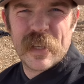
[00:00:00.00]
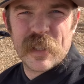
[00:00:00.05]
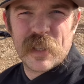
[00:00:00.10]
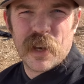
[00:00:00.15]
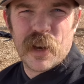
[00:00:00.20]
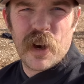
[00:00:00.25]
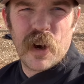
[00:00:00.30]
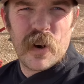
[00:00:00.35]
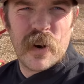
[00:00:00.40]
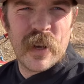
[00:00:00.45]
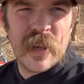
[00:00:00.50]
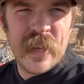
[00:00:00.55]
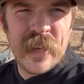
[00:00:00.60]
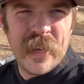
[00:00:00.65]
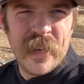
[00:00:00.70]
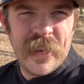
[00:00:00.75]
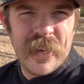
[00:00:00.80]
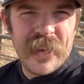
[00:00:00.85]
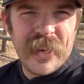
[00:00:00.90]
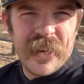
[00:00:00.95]
So
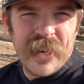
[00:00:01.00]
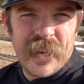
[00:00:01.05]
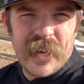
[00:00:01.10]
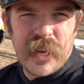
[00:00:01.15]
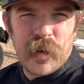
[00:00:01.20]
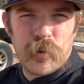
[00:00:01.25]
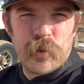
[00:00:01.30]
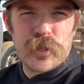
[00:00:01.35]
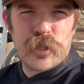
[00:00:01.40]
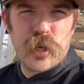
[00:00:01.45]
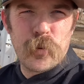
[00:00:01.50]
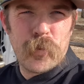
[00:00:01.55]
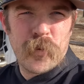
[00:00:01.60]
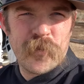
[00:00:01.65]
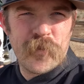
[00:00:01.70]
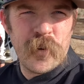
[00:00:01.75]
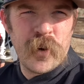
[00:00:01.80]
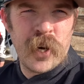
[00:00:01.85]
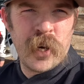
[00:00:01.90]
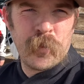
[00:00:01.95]
It was
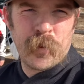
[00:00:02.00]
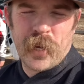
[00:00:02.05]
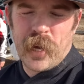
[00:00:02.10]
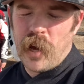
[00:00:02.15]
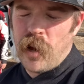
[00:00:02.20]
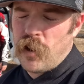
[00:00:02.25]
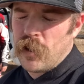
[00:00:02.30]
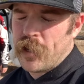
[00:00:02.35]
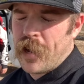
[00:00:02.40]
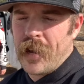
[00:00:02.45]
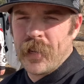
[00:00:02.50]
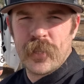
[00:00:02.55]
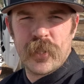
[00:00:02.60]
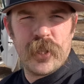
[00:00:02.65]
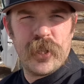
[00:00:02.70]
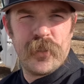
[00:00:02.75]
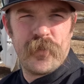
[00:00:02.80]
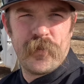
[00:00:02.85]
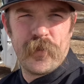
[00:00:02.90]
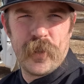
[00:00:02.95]
super fun. We got all kinds
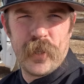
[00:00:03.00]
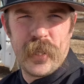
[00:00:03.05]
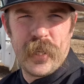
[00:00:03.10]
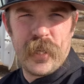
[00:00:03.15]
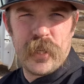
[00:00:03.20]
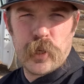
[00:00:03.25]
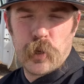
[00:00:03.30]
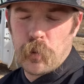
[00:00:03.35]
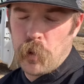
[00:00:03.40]
of good footage.